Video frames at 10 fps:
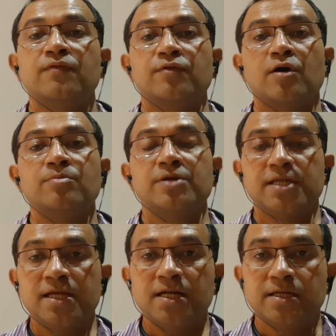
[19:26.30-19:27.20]
from
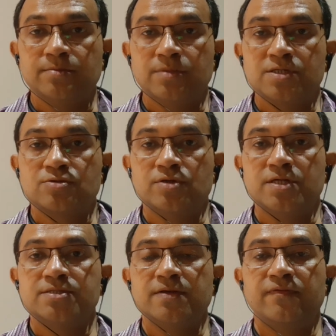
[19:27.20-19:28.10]
real number,
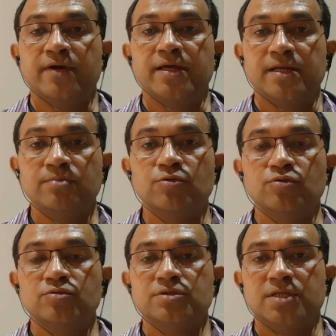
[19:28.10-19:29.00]
students, if I remove
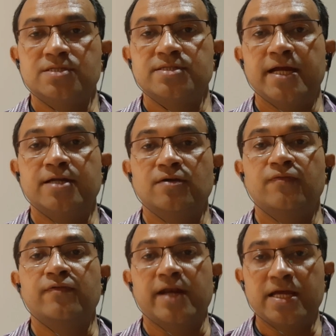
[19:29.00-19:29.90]
the set
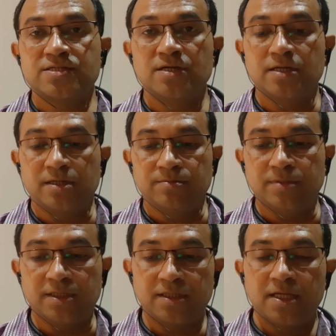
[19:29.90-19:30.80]
of rational
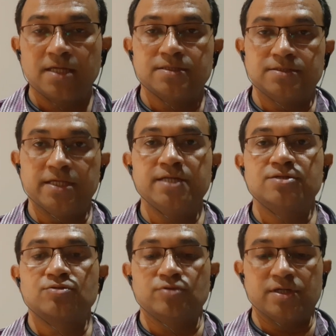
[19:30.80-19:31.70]
number, then
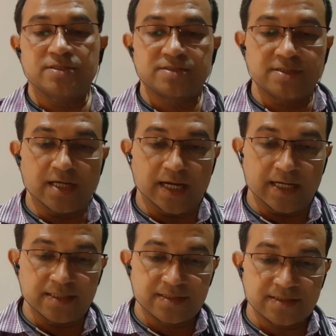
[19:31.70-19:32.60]
students, the
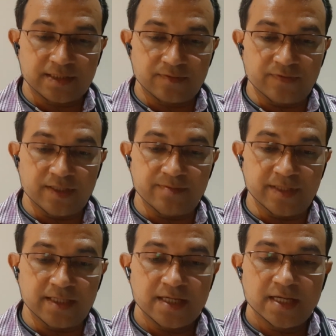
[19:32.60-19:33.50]
answer will
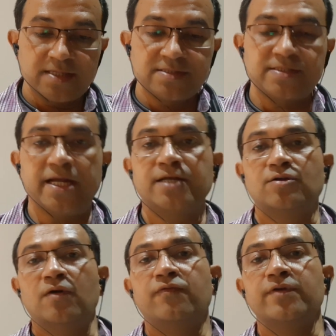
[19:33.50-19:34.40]
be set
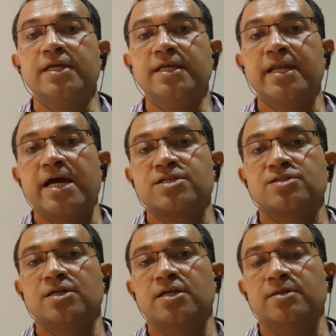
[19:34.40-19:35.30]
of
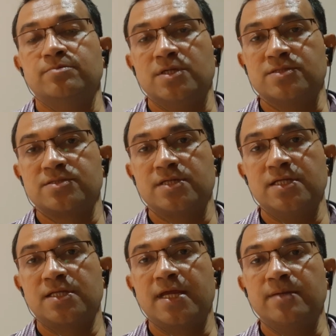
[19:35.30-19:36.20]
irrational numbers.
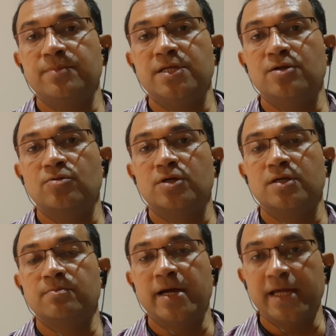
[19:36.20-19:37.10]
It can be
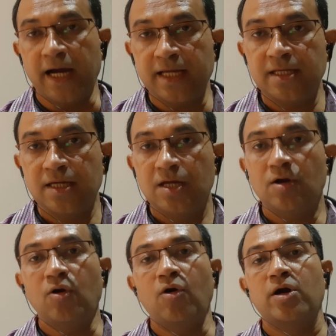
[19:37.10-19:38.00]
denoted by I
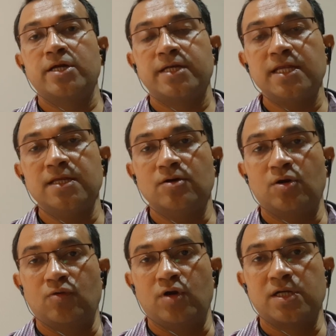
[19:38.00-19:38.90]
or T or
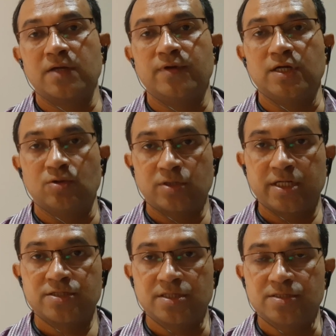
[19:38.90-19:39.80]
whatever
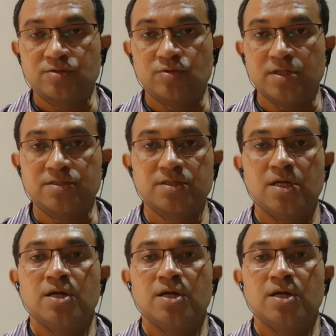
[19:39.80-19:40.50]
notation, students.